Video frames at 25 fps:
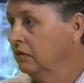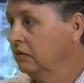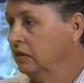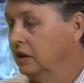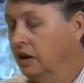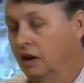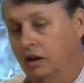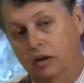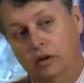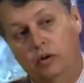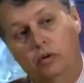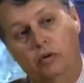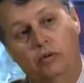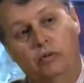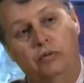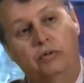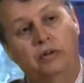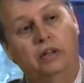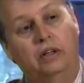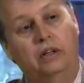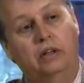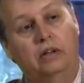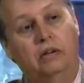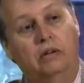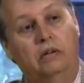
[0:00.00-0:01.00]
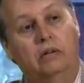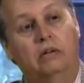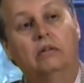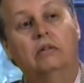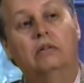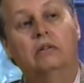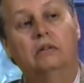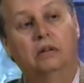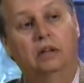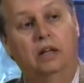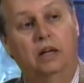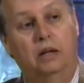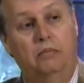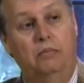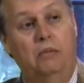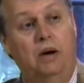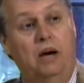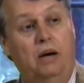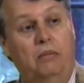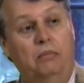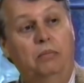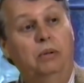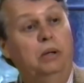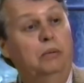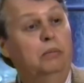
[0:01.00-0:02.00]
Tell old Pharaoh, let my
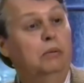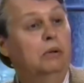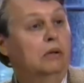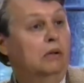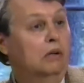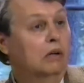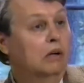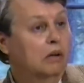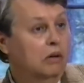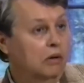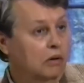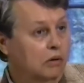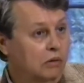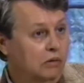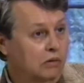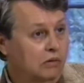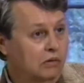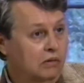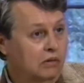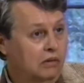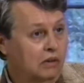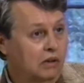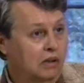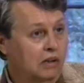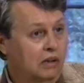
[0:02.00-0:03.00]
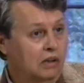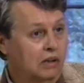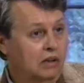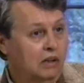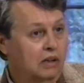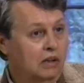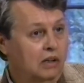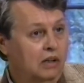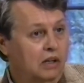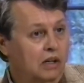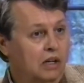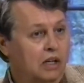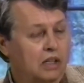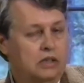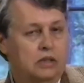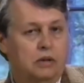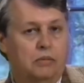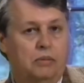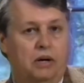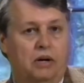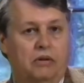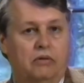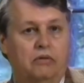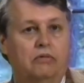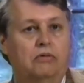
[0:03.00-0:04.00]
people go. It's
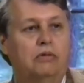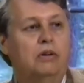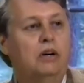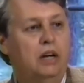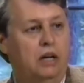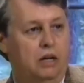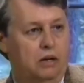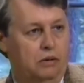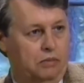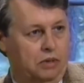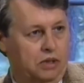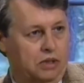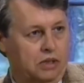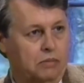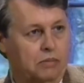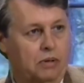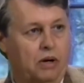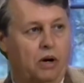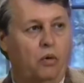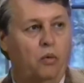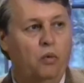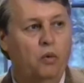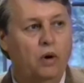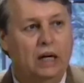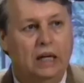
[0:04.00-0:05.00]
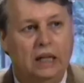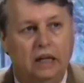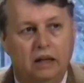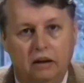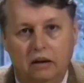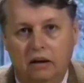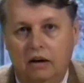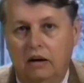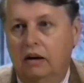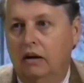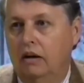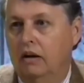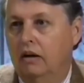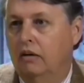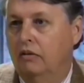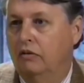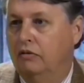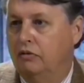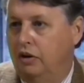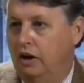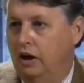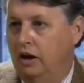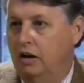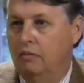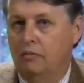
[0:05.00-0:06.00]
about freedom. It's about winning
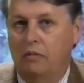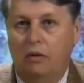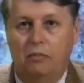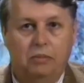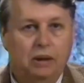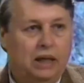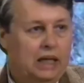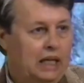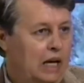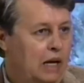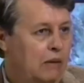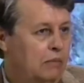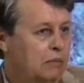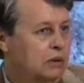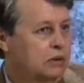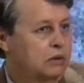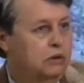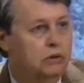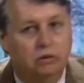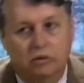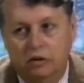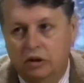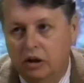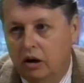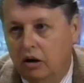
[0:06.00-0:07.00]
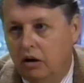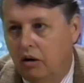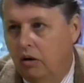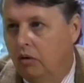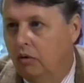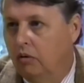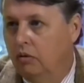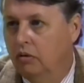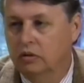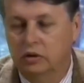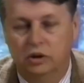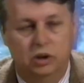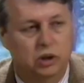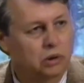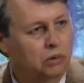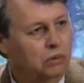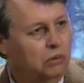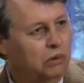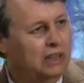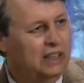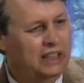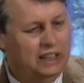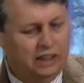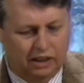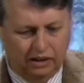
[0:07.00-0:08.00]
freedom of being able to go, to
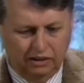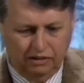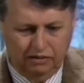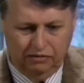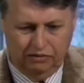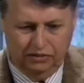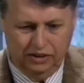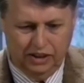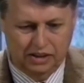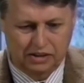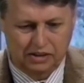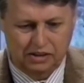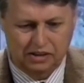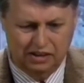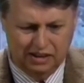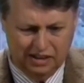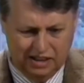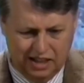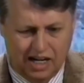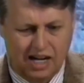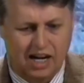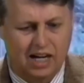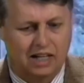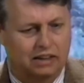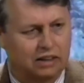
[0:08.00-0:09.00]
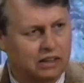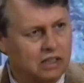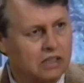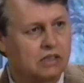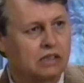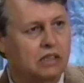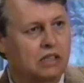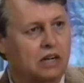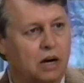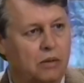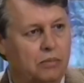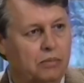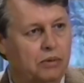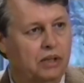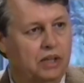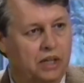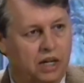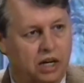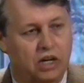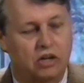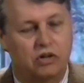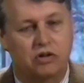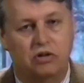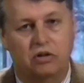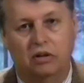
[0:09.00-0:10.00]
leave this knot, this
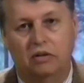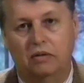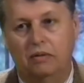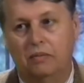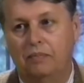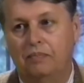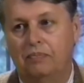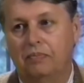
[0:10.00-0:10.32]
complication.